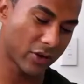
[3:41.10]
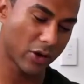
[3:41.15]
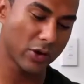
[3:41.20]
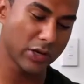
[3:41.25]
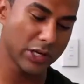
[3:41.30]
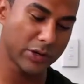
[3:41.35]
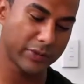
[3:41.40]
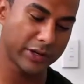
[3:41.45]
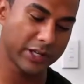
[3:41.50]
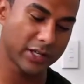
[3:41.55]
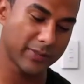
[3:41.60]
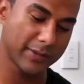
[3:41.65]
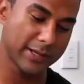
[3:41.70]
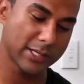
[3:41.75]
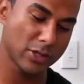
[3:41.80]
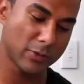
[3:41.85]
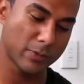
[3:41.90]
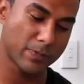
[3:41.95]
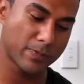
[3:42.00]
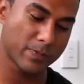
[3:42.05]
would only
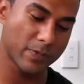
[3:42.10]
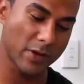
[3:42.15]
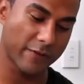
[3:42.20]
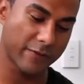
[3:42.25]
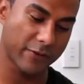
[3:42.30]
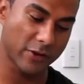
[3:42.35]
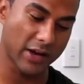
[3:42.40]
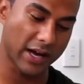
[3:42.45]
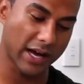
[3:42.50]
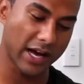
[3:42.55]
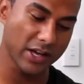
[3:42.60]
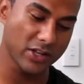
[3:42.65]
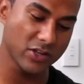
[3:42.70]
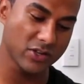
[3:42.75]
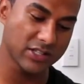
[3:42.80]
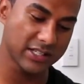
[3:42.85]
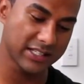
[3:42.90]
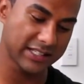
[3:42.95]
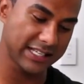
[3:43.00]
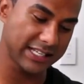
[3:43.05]
recommend you, if you are
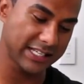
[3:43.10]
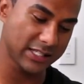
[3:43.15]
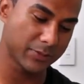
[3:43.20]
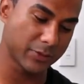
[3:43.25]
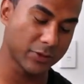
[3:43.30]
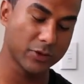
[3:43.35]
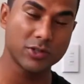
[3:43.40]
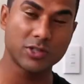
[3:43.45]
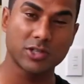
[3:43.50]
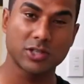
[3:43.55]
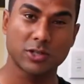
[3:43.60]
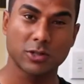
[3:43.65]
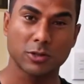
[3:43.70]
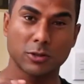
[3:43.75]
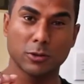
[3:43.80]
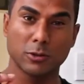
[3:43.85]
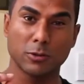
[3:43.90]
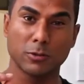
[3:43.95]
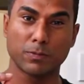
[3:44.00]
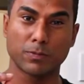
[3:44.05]
using these boots
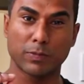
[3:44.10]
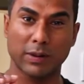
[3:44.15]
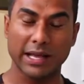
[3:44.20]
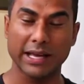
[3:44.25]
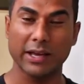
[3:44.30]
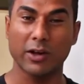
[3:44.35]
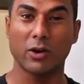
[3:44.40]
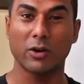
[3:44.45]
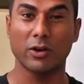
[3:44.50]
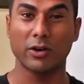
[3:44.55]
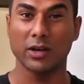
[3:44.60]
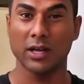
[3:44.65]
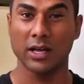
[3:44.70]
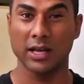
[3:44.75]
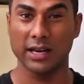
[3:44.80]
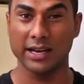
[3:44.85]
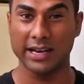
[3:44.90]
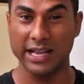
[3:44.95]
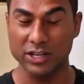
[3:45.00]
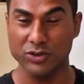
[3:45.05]
to play on
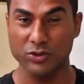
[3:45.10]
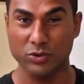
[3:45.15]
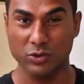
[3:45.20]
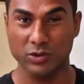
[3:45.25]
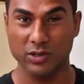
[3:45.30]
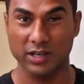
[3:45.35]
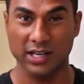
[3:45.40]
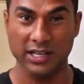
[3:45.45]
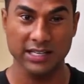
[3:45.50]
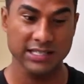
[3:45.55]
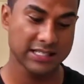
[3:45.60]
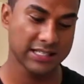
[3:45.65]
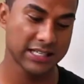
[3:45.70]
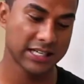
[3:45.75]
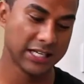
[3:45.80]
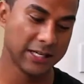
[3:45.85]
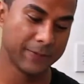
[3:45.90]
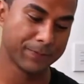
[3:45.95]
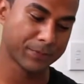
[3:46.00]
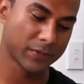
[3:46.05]
natural grass,
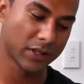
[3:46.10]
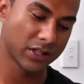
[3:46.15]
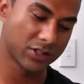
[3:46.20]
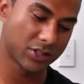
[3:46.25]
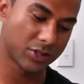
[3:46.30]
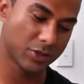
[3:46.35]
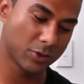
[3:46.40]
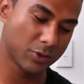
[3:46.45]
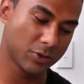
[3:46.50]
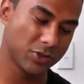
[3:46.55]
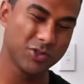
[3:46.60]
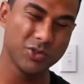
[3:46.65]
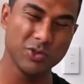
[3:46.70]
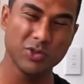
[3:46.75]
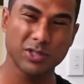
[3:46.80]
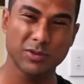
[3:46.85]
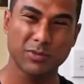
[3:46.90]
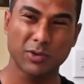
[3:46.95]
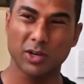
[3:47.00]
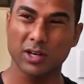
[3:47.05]
to
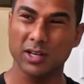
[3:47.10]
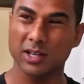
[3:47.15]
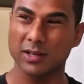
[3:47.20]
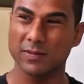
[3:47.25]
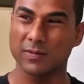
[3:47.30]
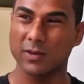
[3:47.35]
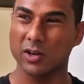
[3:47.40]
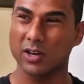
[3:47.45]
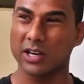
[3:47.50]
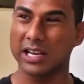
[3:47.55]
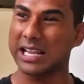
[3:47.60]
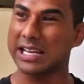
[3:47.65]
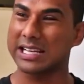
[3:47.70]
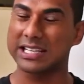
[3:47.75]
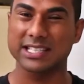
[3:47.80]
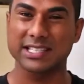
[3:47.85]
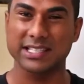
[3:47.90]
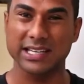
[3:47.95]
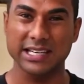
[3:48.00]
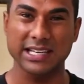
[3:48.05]
use them on a like
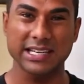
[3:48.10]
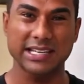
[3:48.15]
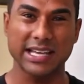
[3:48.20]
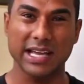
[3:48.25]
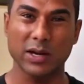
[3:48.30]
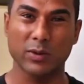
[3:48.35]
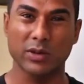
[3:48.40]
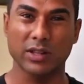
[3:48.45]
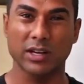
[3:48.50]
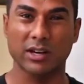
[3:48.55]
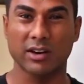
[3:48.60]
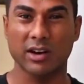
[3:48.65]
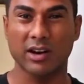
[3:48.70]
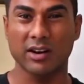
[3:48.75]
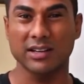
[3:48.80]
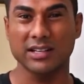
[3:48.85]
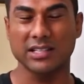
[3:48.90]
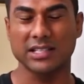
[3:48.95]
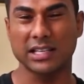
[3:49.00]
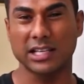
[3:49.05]
a sunny day where the
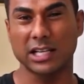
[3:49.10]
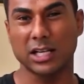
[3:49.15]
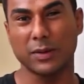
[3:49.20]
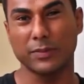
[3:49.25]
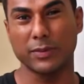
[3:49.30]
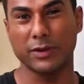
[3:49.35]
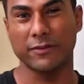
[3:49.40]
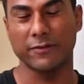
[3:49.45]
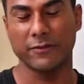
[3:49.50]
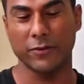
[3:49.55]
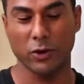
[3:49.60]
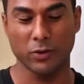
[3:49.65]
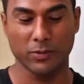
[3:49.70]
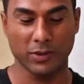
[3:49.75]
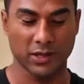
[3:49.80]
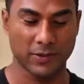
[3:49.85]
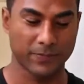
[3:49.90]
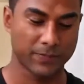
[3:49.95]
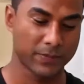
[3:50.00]
ground is a little bit firmer.